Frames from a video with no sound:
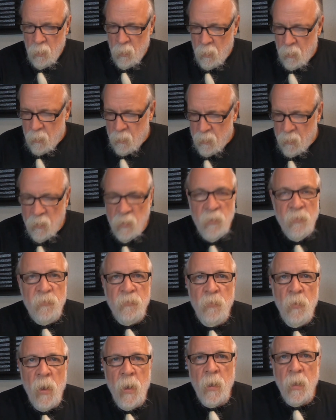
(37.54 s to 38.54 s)
It is
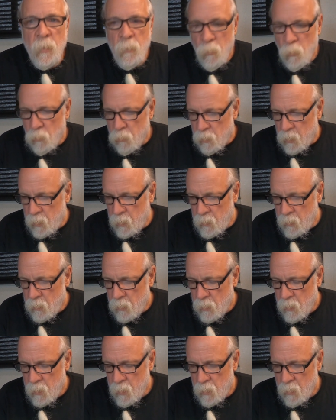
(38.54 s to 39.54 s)
Friday morning,
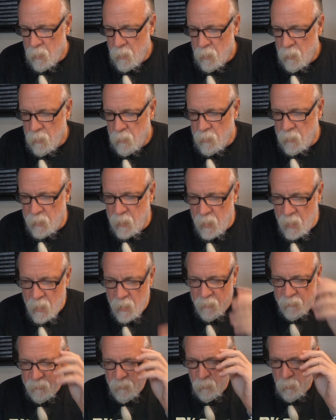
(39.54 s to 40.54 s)
the day
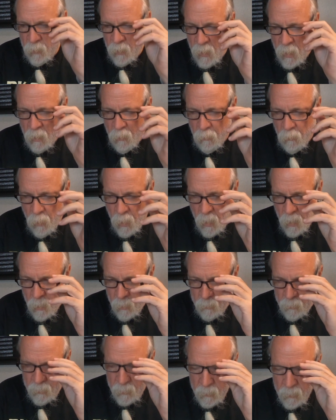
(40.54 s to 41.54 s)
after we got
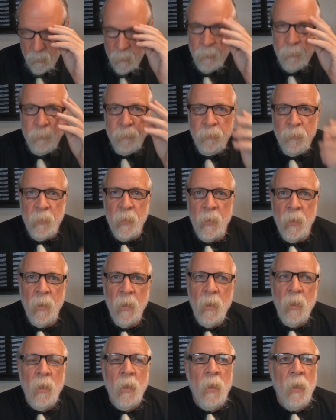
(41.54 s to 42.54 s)
robbed,
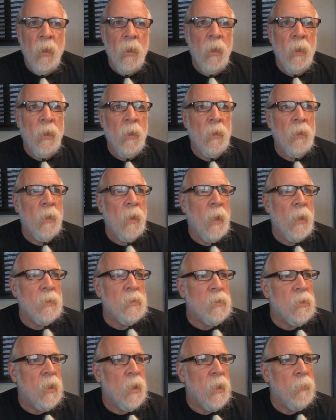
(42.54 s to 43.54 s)
and
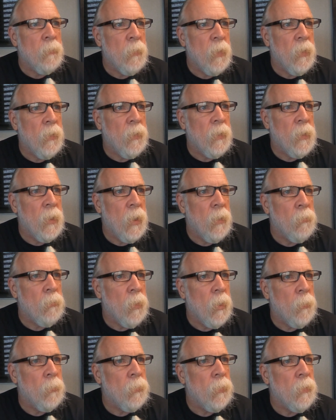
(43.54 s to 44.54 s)
last night Mary and I were
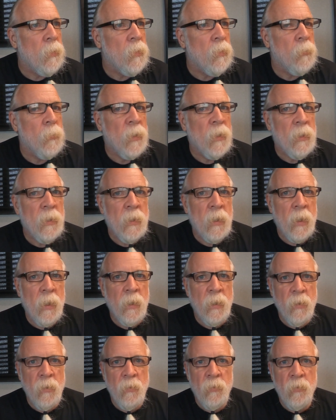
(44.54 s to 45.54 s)
up a little bit
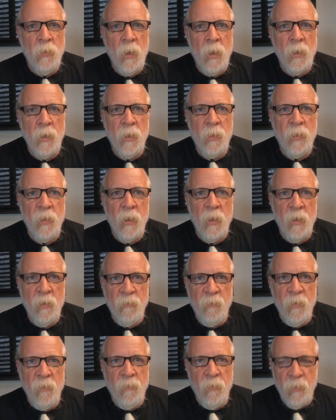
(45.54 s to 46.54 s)
late trying to think
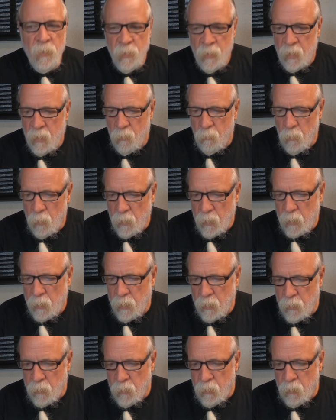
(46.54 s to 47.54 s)
of everything we
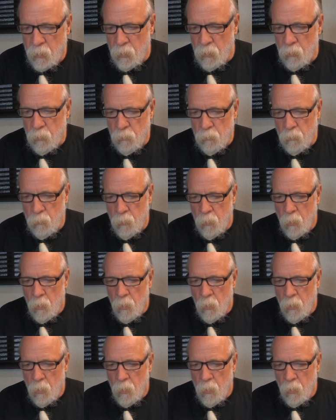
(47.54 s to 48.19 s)
needed to do, and